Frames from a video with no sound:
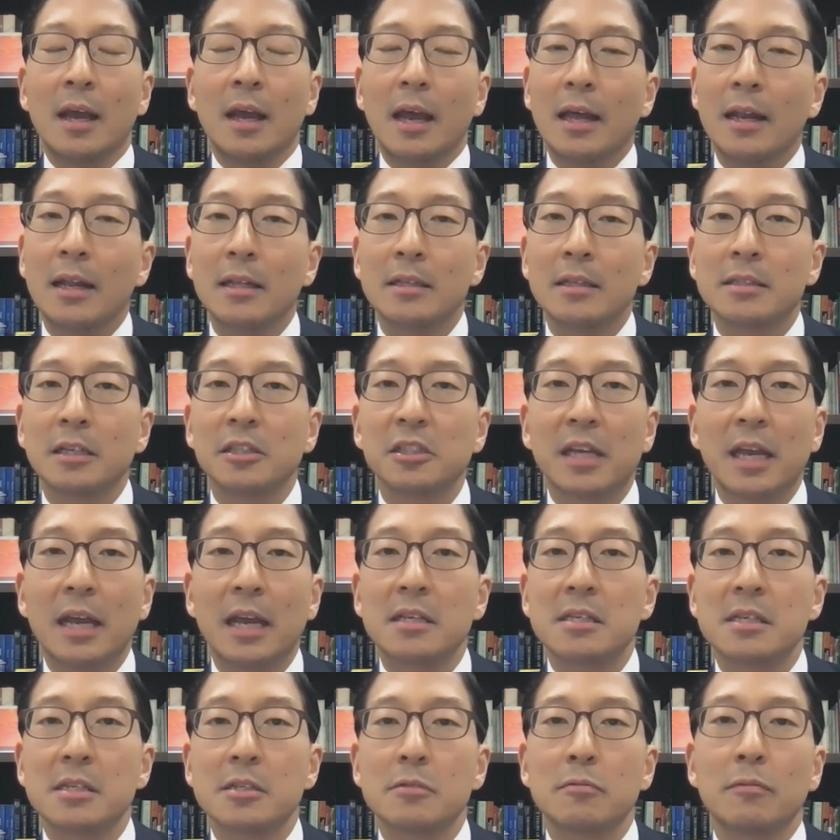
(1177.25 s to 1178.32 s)
And in such
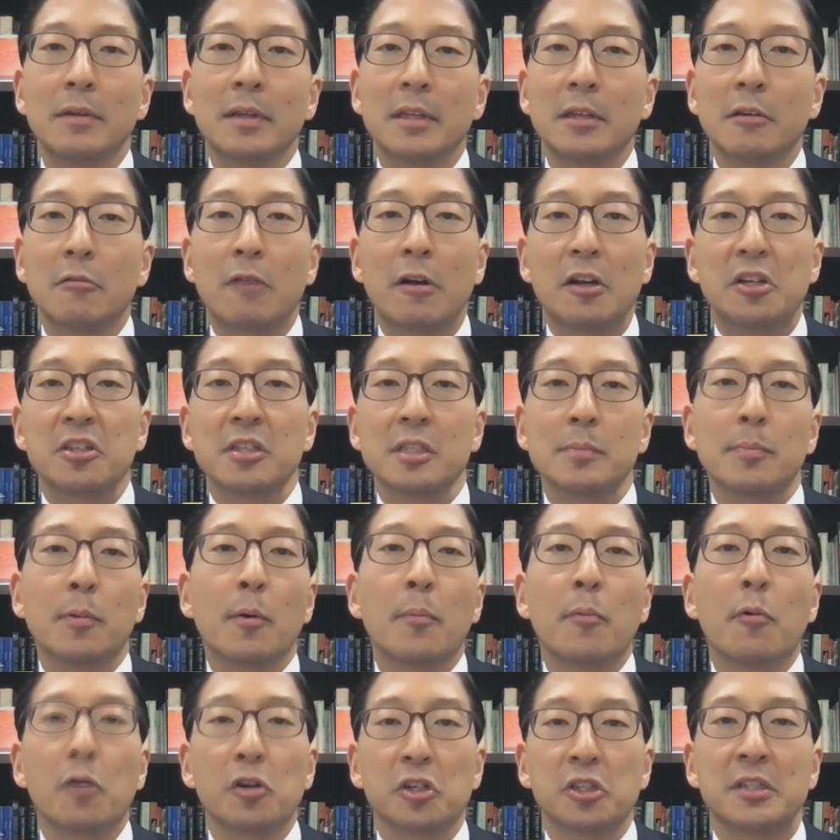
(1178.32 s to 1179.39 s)
cases, really the question is
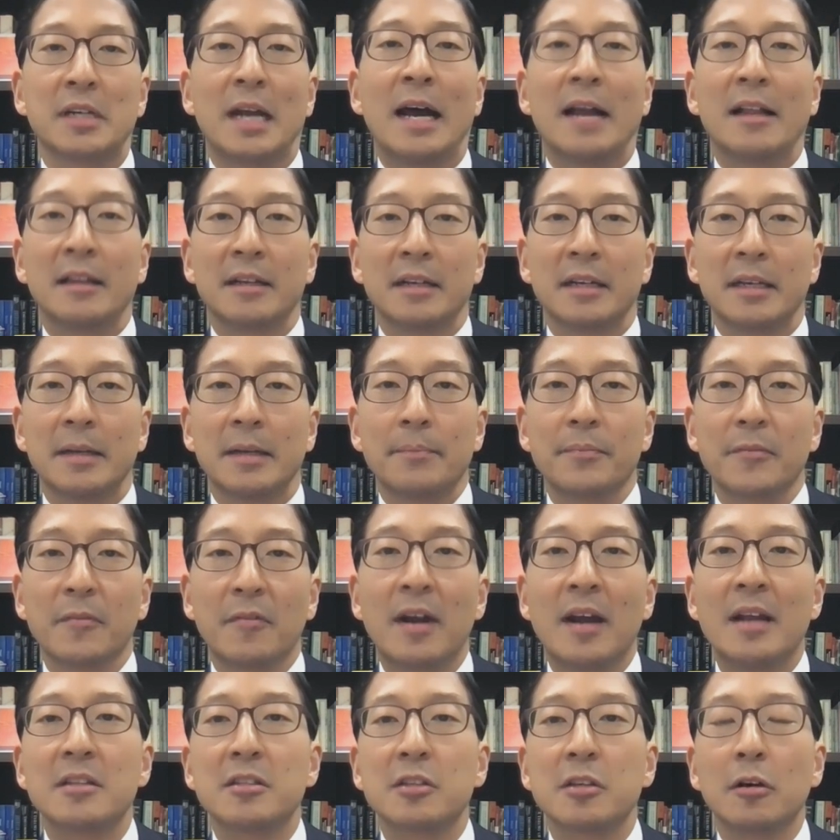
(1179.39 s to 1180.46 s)
proportionality, right?